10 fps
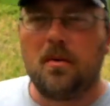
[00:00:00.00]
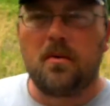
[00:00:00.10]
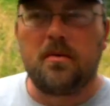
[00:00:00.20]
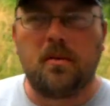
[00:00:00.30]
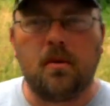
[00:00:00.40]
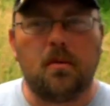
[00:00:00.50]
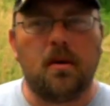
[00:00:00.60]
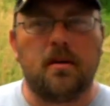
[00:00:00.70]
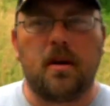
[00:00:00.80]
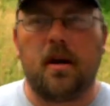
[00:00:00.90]
Sure
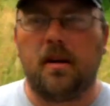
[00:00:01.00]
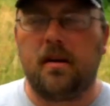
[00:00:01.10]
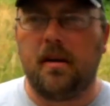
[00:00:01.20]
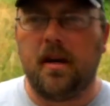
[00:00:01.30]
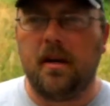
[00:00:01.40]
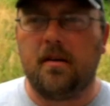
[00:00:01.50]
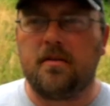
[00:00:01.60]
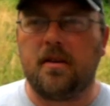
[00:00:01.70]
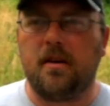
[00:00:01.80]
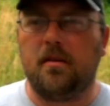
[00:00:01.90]
was hot today here in
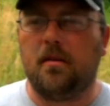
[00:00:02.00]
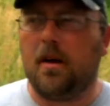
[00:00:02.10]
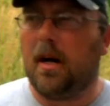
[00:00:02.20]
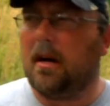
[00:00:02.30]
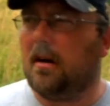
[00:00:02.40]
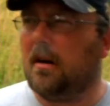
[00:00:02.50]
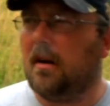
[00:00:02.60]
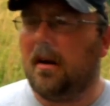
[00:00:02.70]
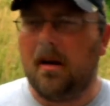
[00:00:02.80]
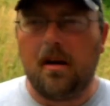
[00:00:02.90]
southern Ohio. I
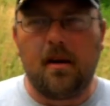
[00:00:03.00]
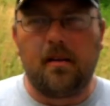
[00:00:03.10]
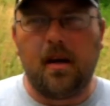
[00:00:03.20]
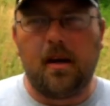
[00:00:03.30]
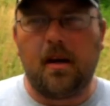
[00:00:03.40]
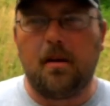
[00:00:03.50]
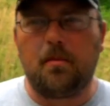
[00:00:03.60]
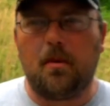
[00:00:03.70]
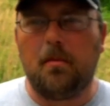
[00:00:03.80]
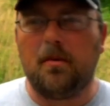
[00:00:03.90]
think it got up
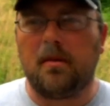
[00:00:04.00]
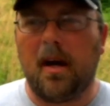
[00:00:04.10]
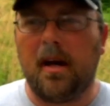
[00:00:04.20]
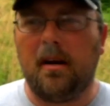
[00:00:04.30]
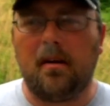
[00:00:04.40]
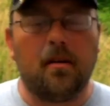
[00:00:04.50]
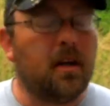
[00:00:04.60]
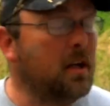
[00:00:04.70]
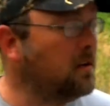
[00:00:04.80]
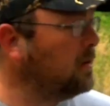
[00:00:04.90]
to almost 90
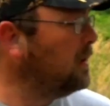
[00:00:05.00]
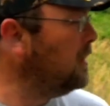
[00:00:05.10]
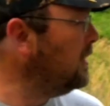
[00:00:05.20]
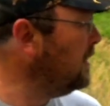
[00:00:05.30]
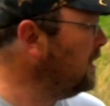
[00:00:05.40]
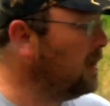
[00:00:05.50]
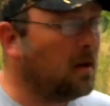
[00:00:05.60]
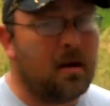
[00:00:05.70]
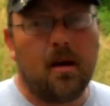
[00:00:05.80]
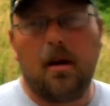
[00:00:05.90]
degrees.
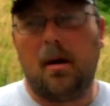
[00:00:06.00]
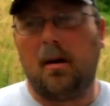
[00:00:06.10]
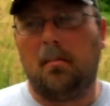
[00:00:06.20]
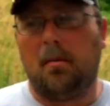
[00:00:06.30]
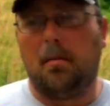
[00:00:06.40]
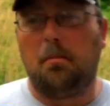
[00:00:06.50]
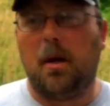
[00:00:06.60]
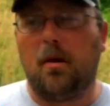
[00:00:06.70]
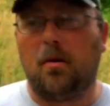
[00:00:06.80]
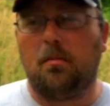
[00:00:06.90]
My
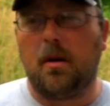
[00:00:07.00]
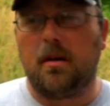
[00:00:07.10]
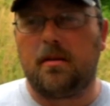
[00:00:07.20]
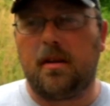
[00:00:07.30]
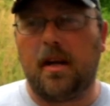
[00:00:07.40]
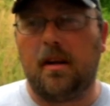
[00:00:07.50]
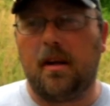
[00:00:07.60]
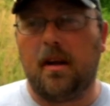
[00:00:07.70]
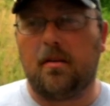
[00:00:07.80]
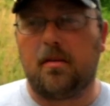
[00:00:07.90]
big old butt stayed in the
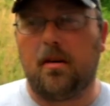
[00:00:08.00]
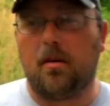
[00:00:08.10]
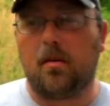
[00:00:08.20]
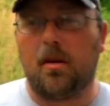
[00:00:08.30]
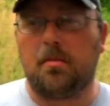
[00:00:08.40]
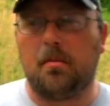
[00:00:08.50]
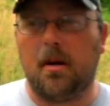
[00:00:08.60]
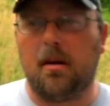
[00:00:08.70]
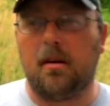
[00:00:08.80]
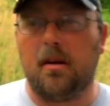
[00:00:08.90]
house and hogged up some
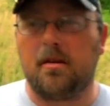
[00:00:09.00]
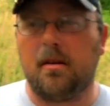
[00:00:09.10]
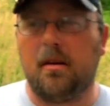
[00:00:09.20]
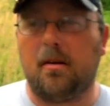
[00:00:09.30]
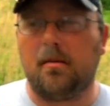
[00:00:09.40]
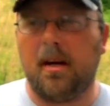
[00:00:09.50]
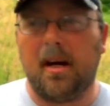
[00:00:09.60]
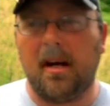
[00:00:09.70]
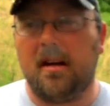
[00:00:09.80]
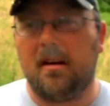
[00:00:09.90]
air conditioning all day.
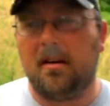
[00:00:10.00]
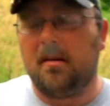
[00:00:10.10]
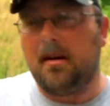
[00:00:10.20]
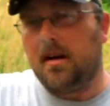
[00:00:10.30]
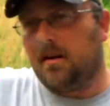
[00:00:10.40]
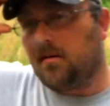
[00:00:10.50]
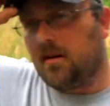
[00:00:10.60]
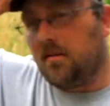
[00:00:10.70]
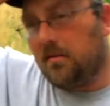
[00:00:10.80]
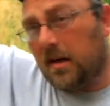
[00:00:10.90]
I didn't do a
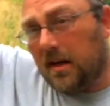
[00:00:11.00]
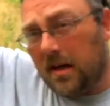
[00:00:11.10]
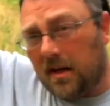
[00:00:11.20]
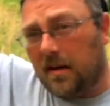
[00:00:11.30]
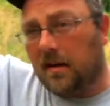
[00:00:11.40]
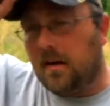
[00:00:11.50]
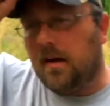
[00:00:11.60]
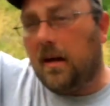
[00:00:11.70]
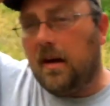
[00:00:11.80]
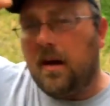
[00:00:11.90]
doggone thing.
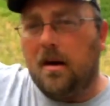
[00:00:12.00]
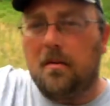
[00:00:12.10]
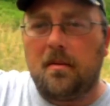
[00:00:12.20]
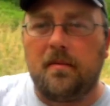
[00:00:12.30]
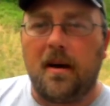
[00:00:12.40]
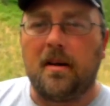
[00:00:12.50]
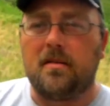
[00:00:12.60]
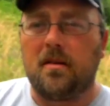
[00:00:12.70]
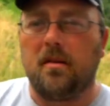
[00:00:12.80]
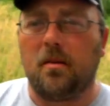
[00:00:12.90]
It's finally
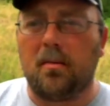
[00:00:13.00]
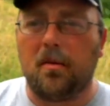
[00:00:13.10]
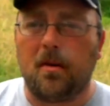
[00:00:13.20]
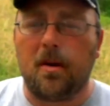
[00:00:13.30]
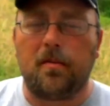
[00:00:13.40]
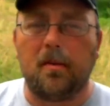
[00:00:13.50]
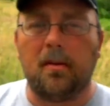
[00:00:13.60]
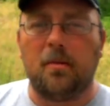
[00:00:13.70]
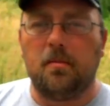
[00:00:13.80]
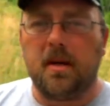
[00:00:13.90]
starting to cool off a
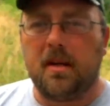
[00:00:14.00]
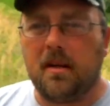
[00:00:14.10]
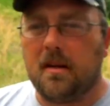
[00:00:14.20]
little bit.